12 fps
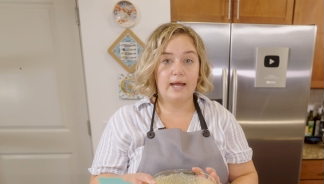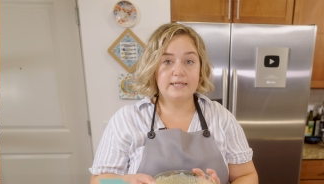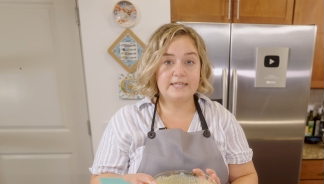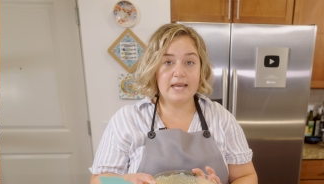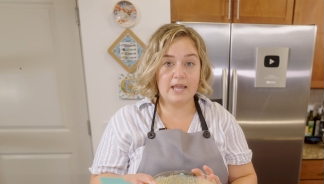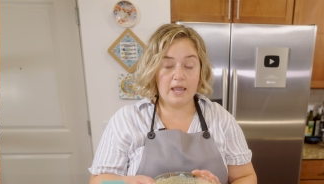
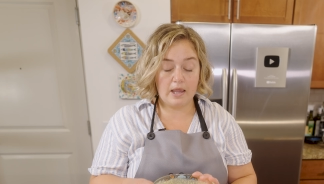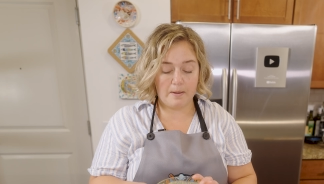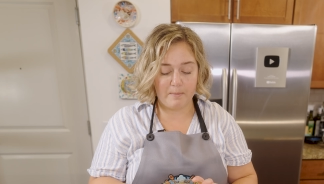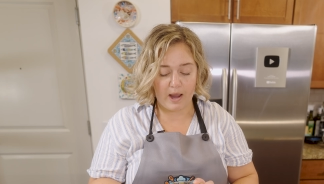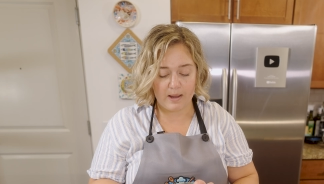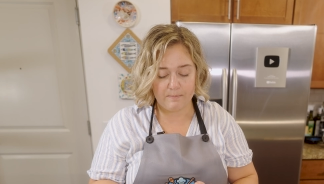Taking
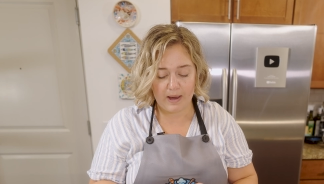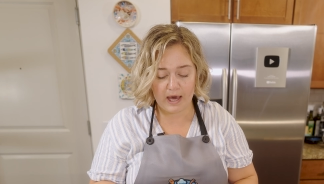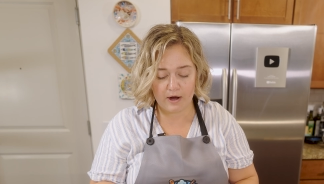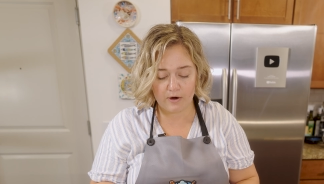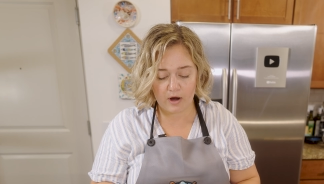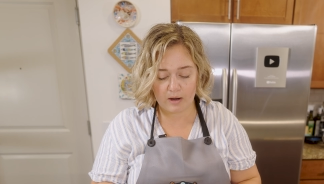my
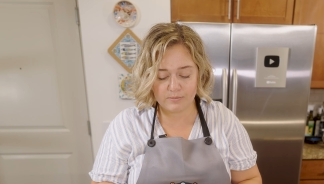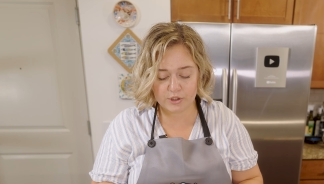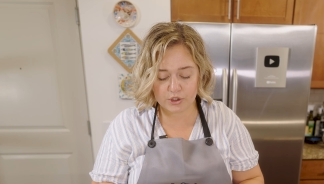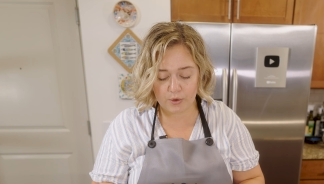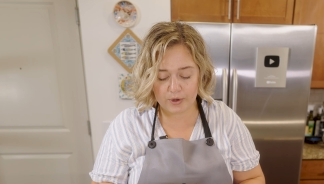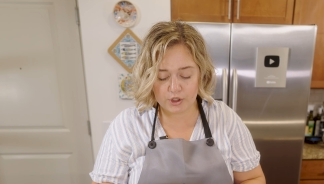batter, I'm
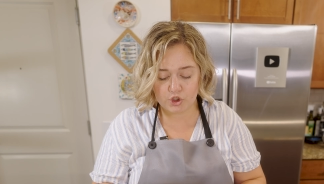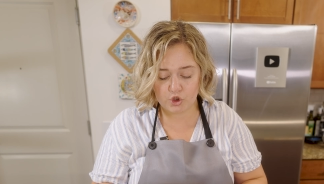just going